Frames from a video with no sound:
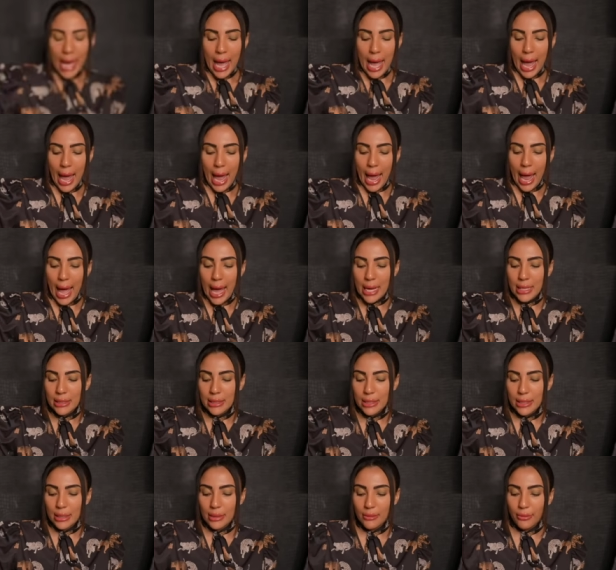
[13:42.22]

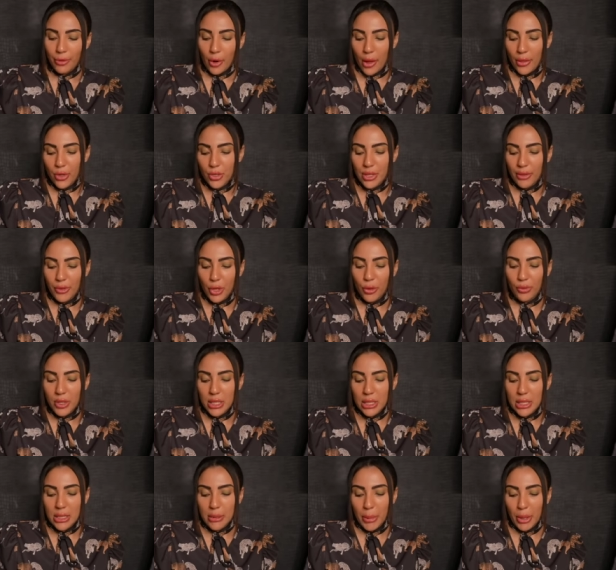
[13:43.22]
And for others of you, if
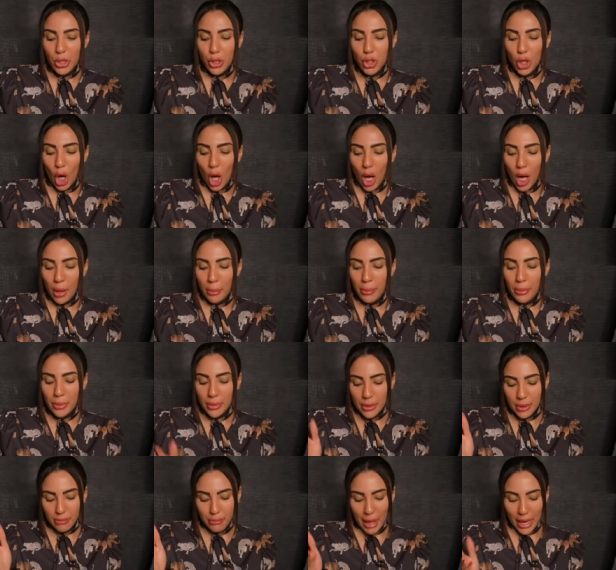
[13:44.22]
this is about a job,
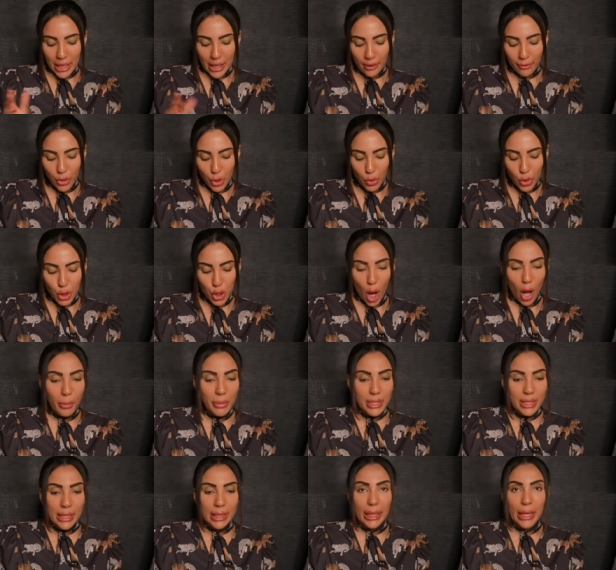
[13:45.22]
many of you, a job
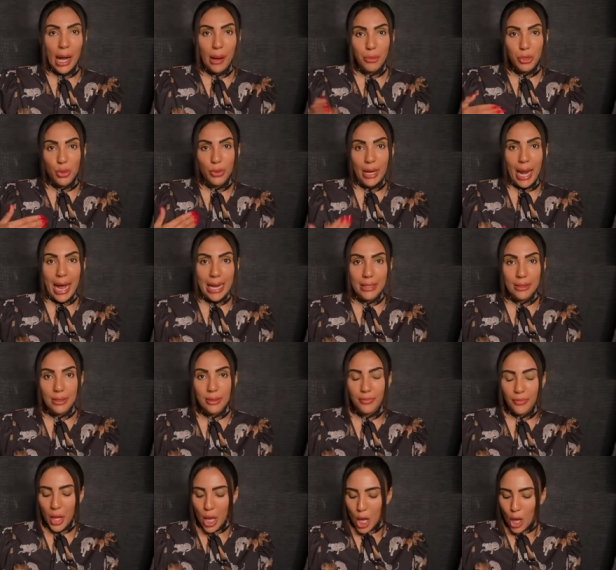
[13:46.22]
is going to come to an end.
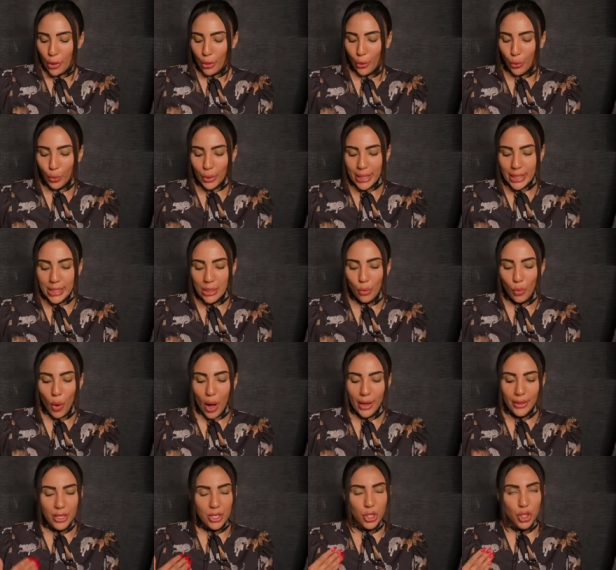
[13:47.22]
The reason
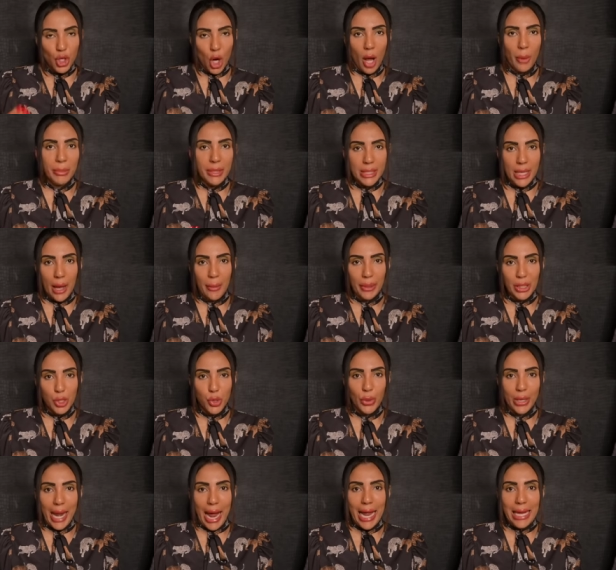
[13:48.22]
why this job is coming
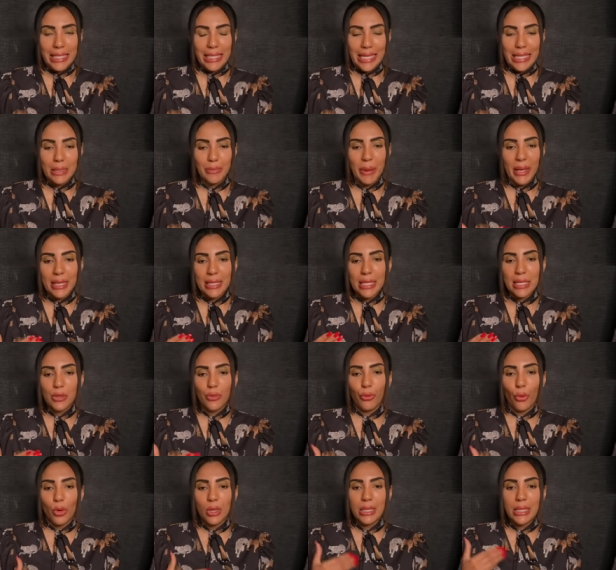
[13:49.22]
to an end is because it's
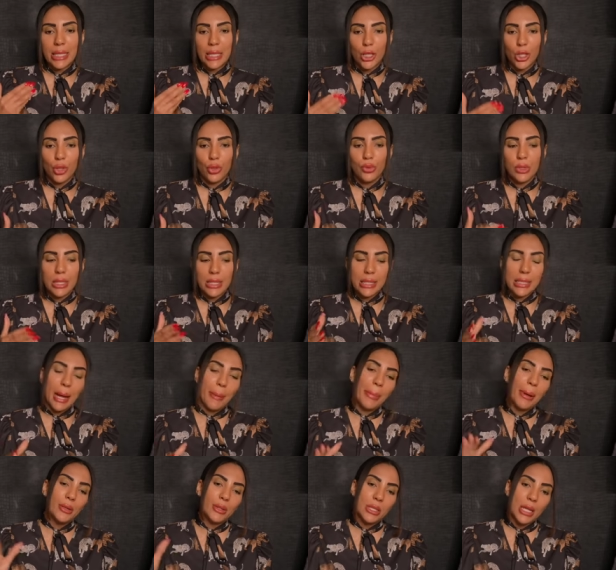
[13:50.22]
forcing you to
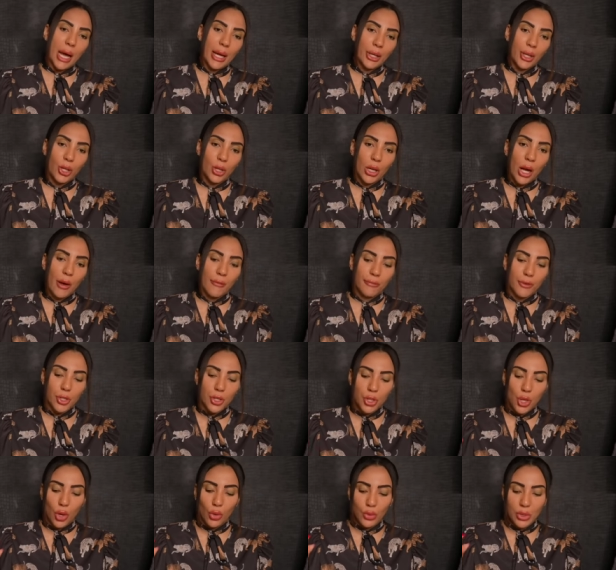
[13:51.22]
step outside of your
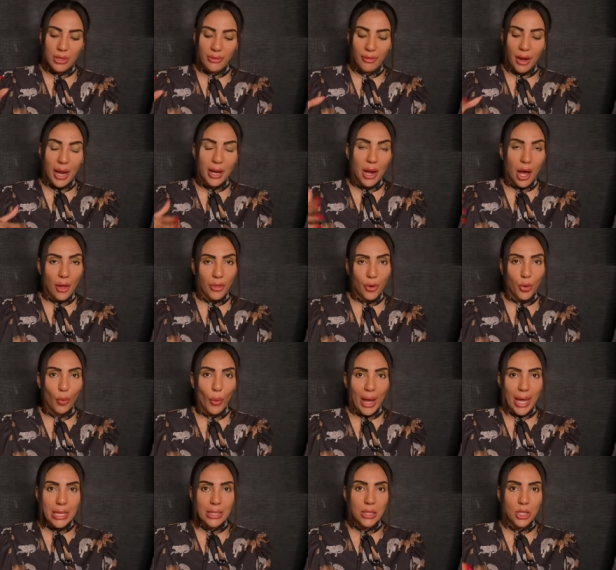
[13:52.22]
comfort zone to find other
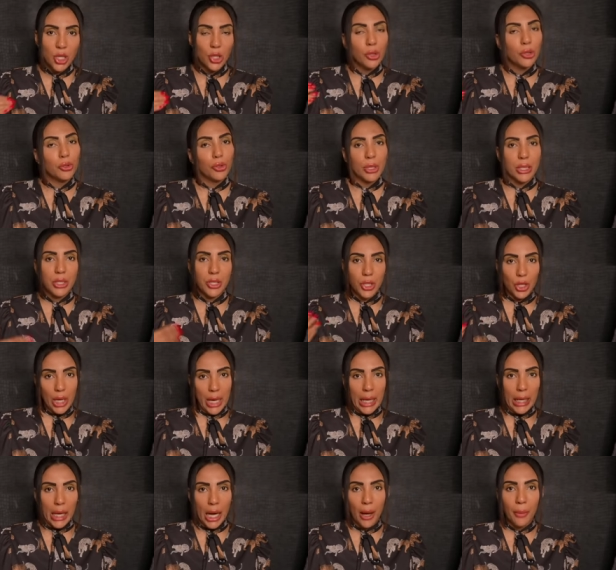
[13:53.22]
ways to increase your
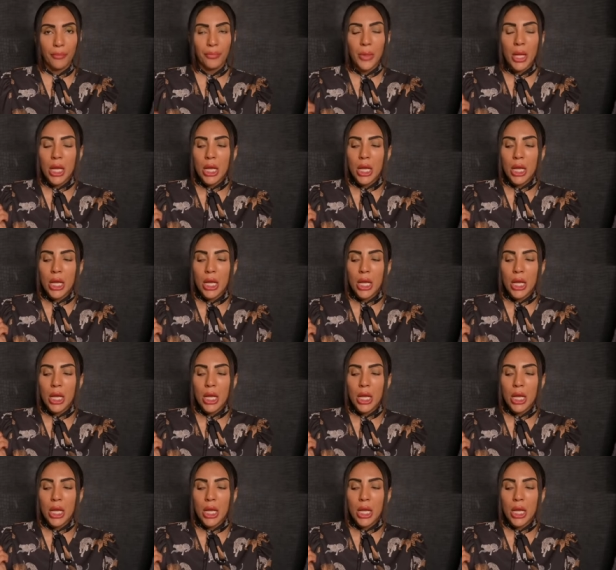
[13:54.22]
income.